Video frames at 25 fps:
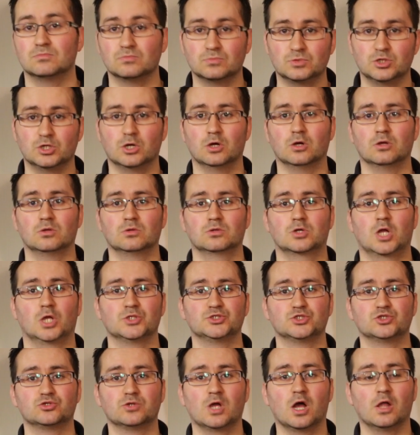You know,
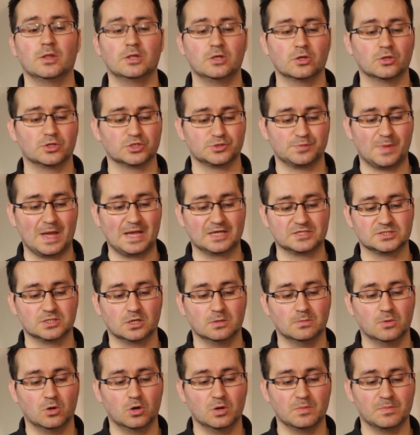concentrate on the other specs that
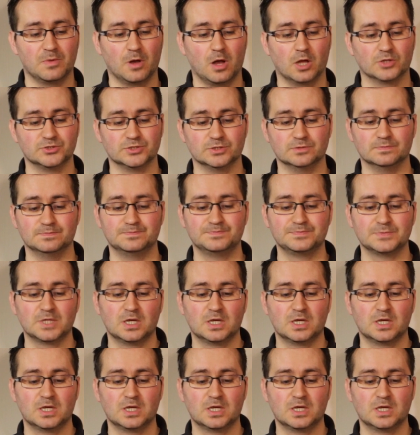are more important.